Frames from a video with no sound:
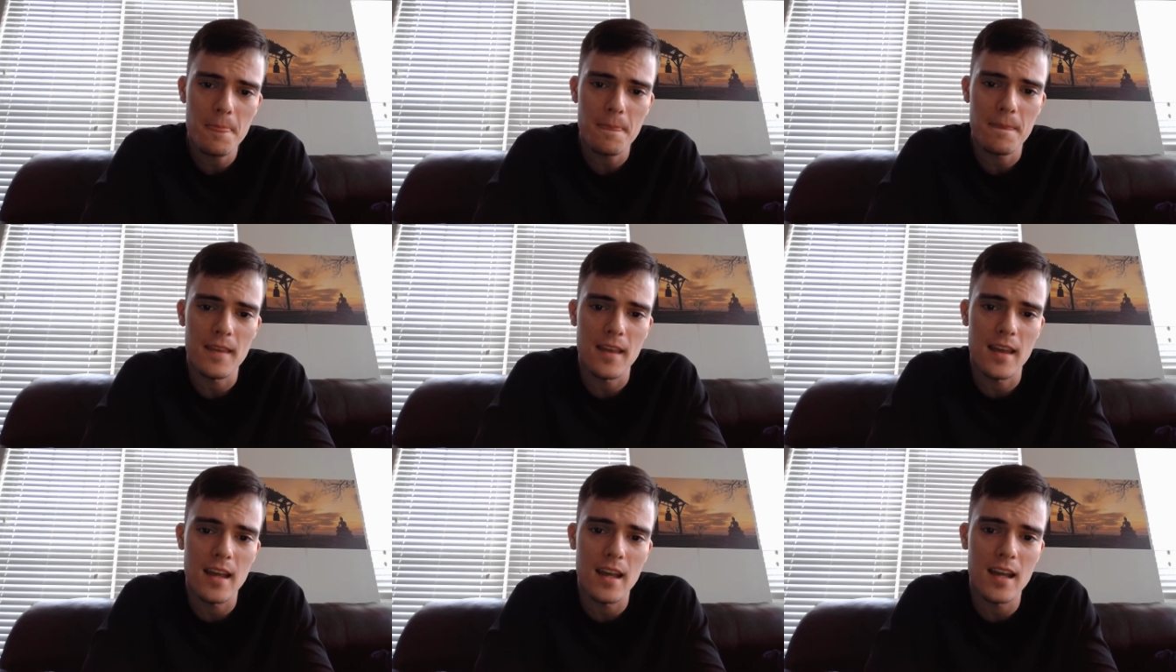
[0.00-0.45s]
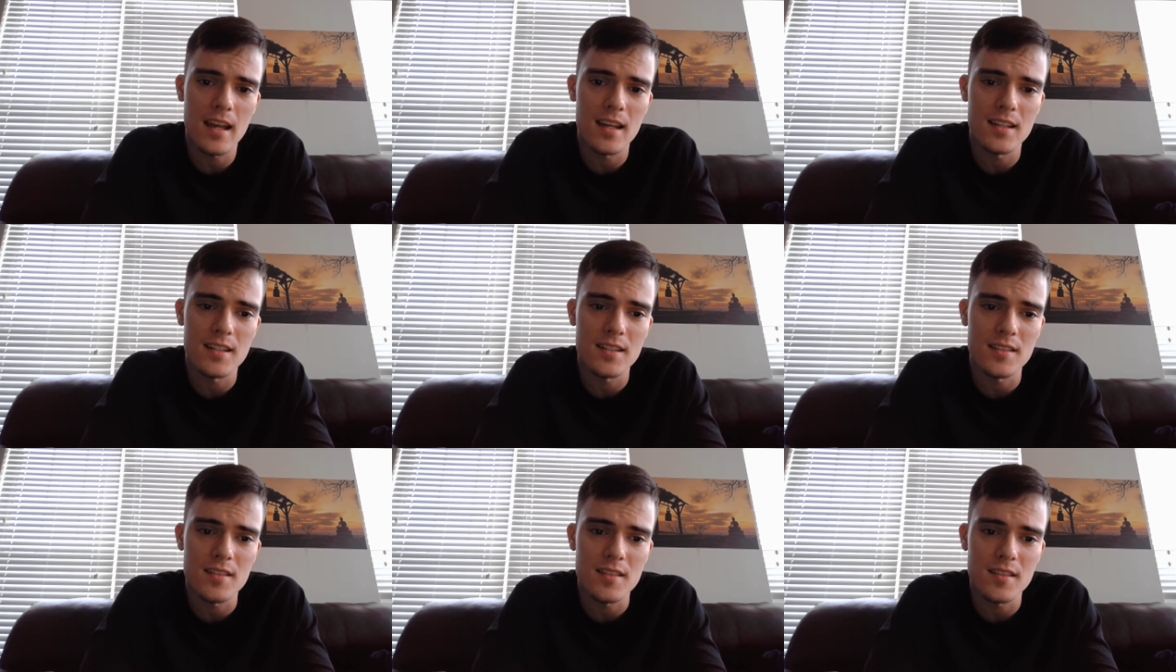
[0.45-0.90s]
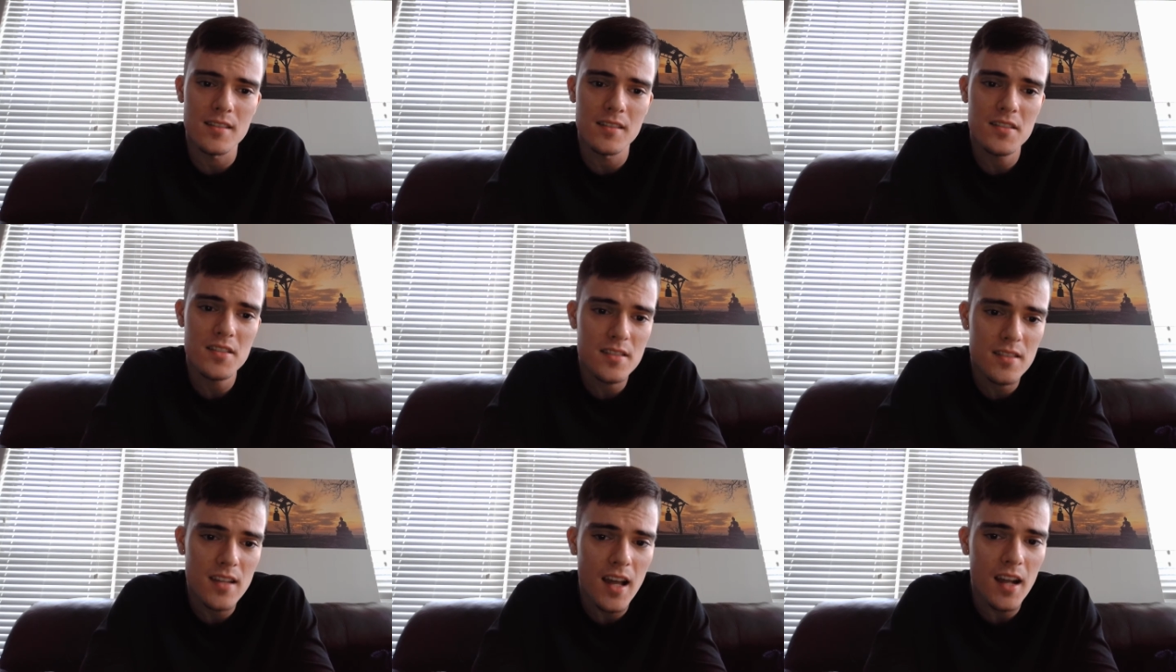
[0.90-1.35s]
and
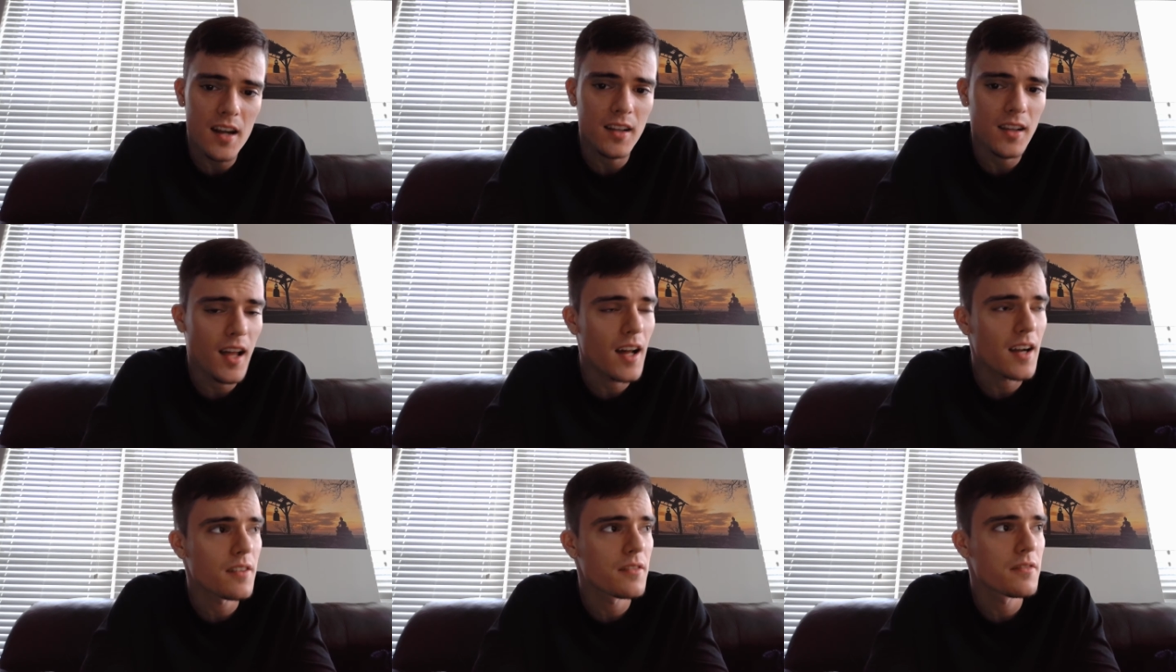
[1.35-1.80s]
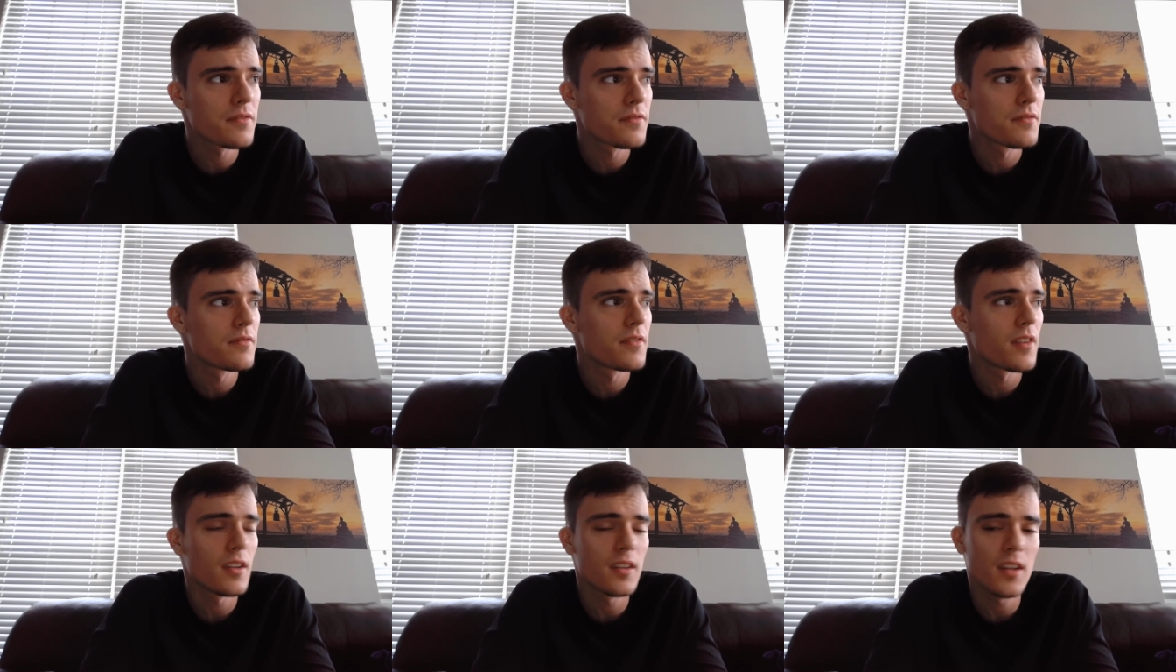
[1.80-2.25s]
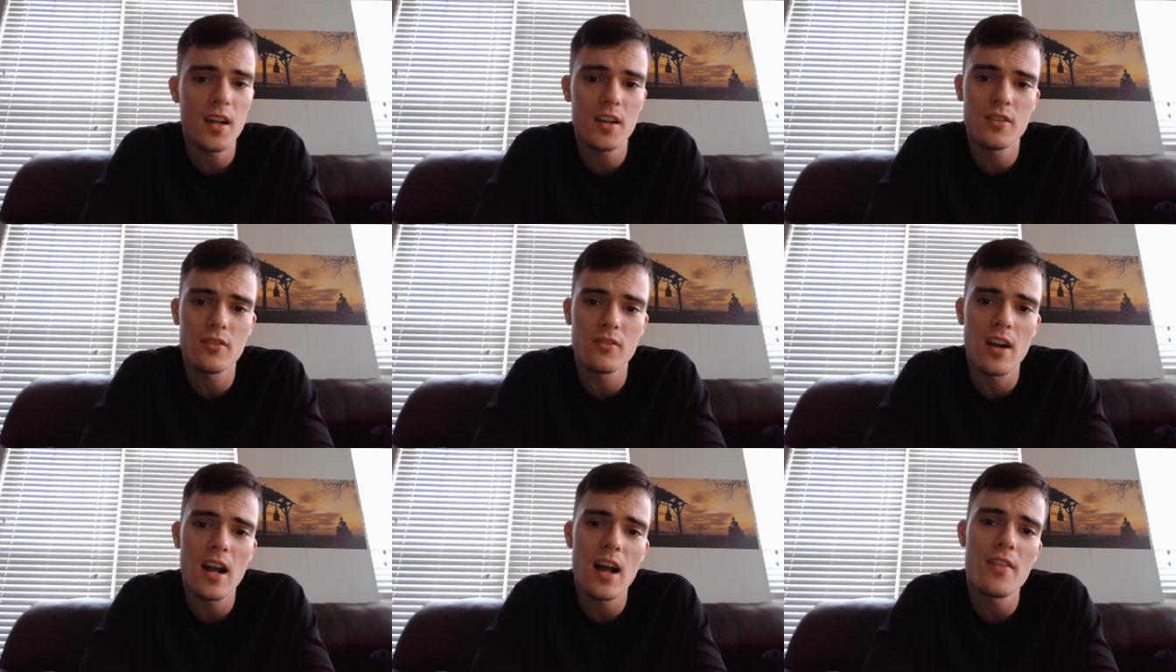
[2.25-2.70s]
it's got a lot of
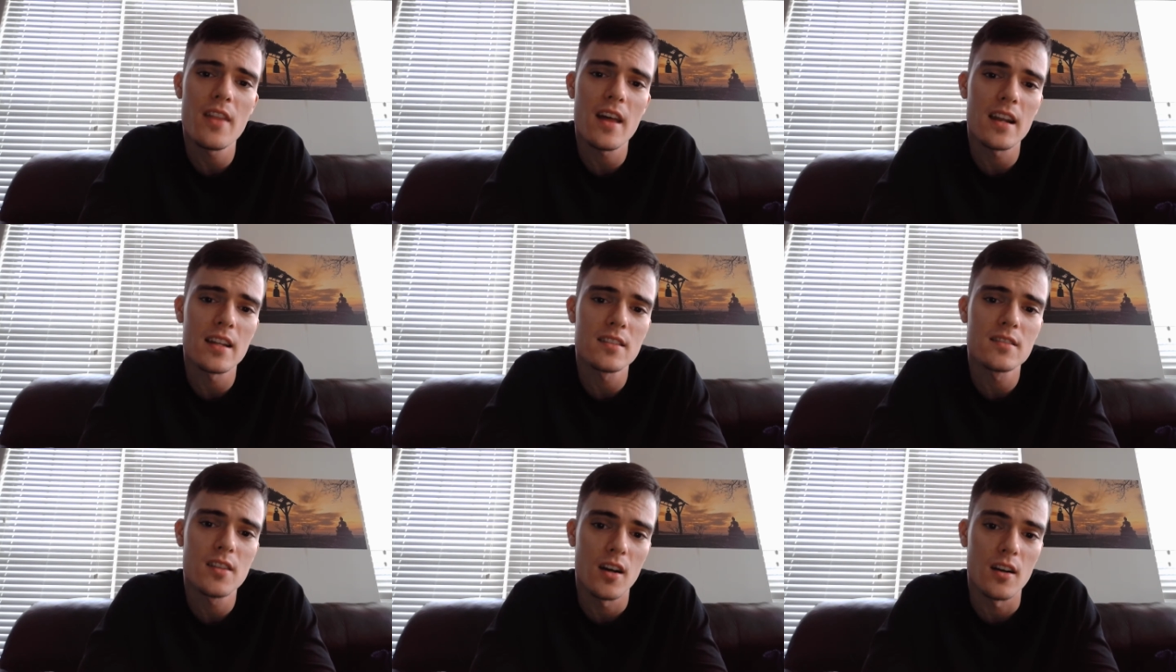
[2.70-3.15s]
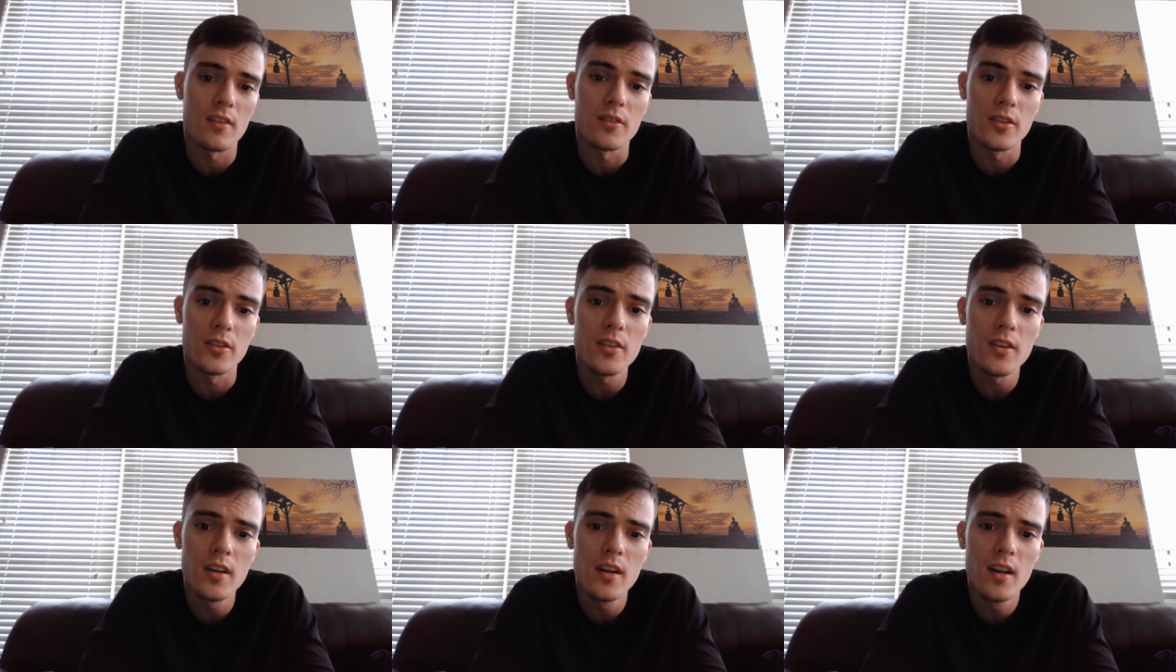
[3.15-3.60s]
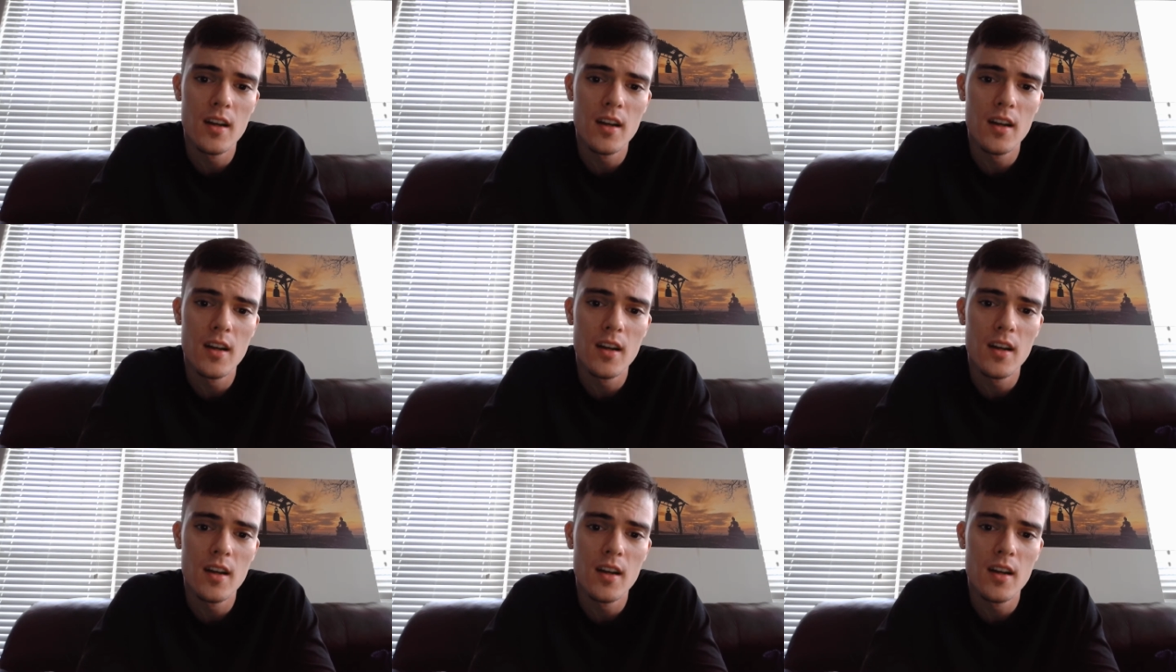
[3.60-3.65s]
ground that it's covered,